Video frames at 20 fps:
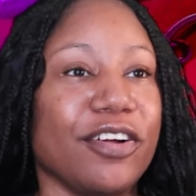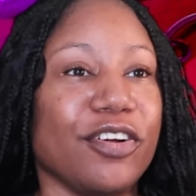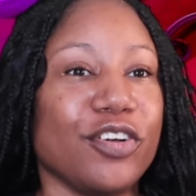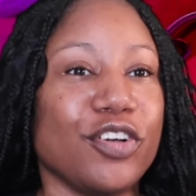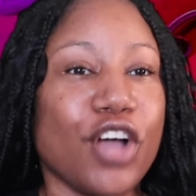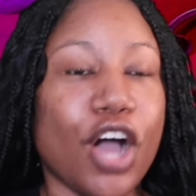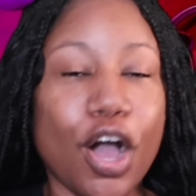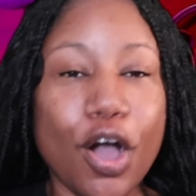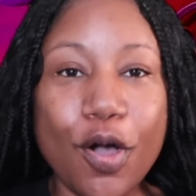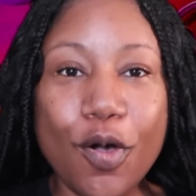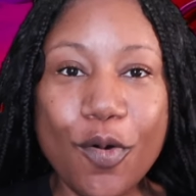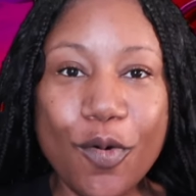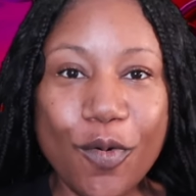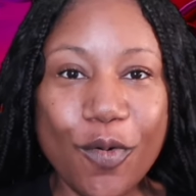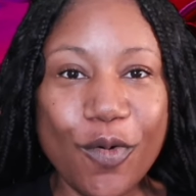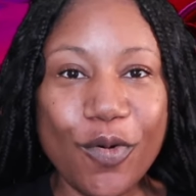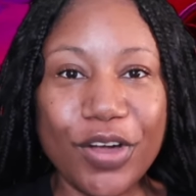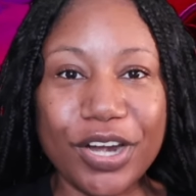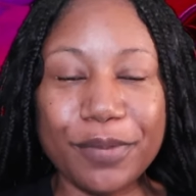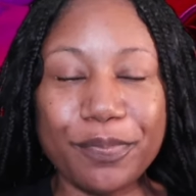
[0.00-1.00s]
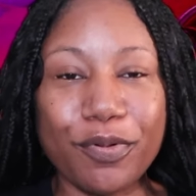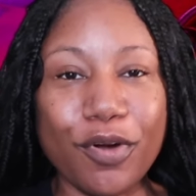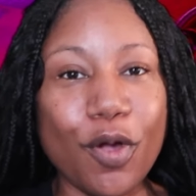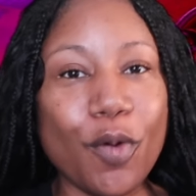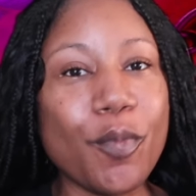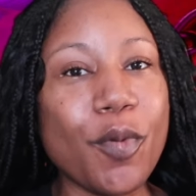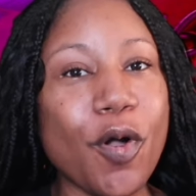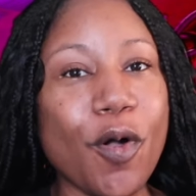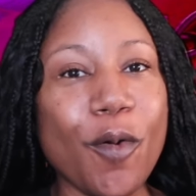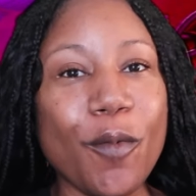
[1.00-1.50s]
Go on a
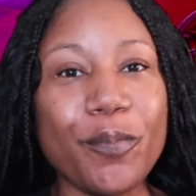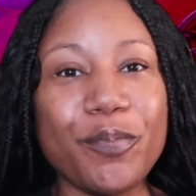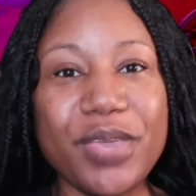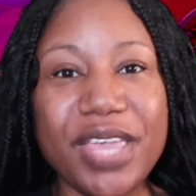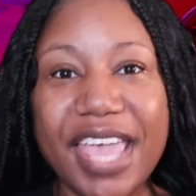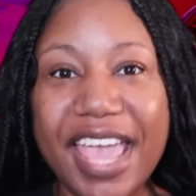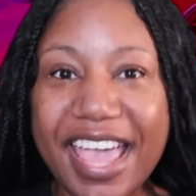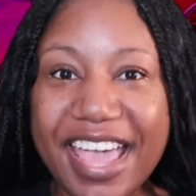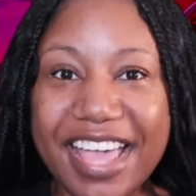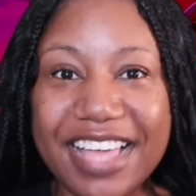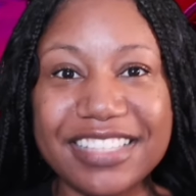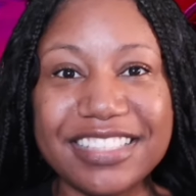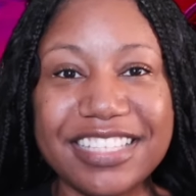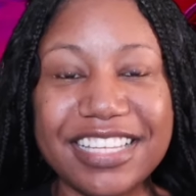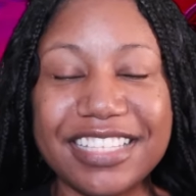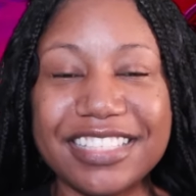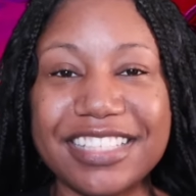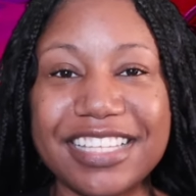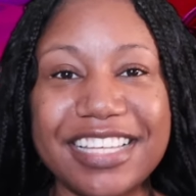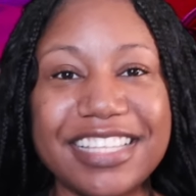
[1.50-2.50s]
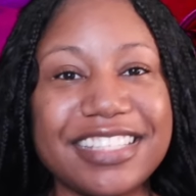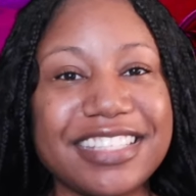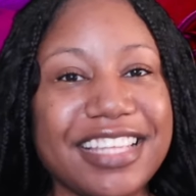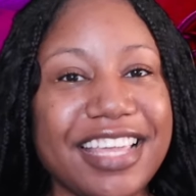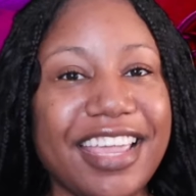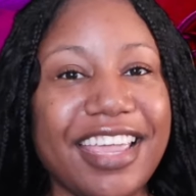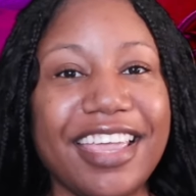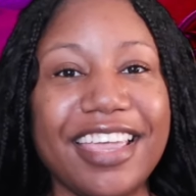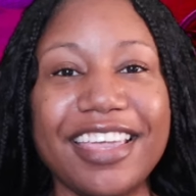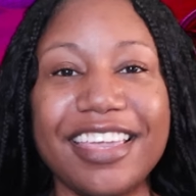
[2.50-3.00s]
promo, be at
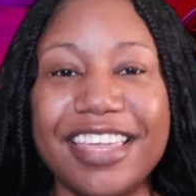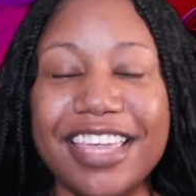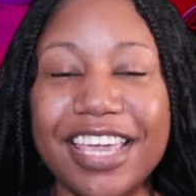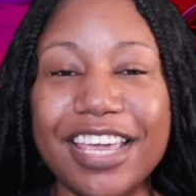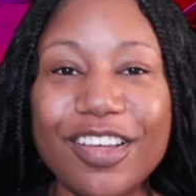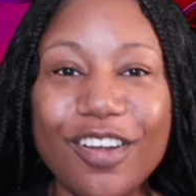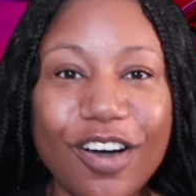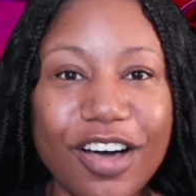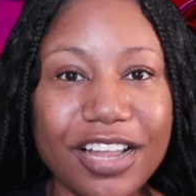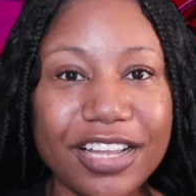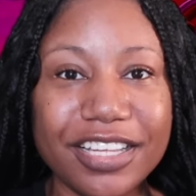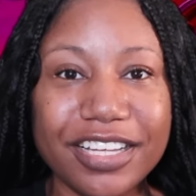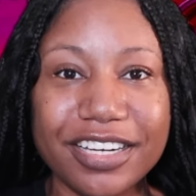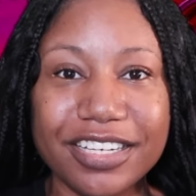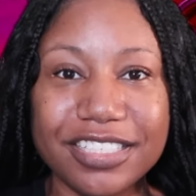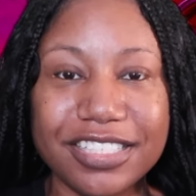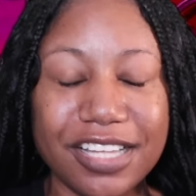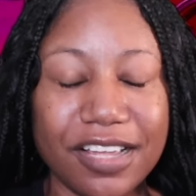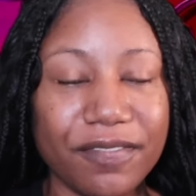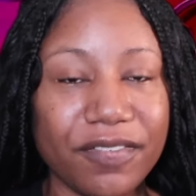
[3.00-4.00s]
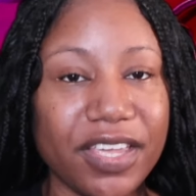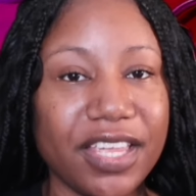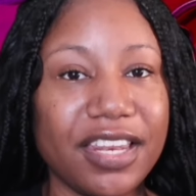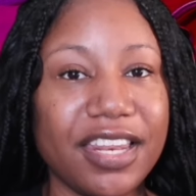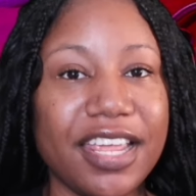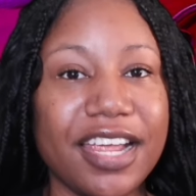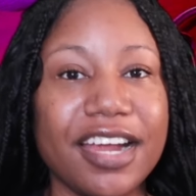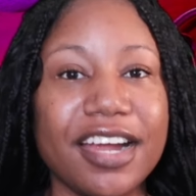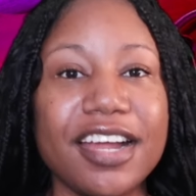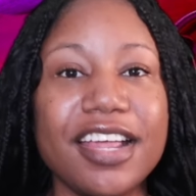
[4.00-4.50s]
SDCC, get all of your stuff
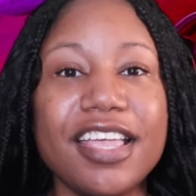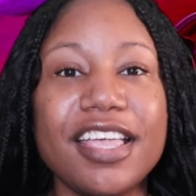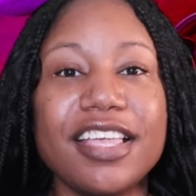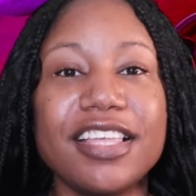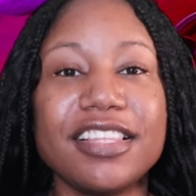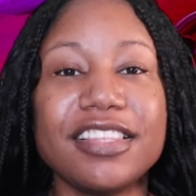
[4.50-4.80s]
in there.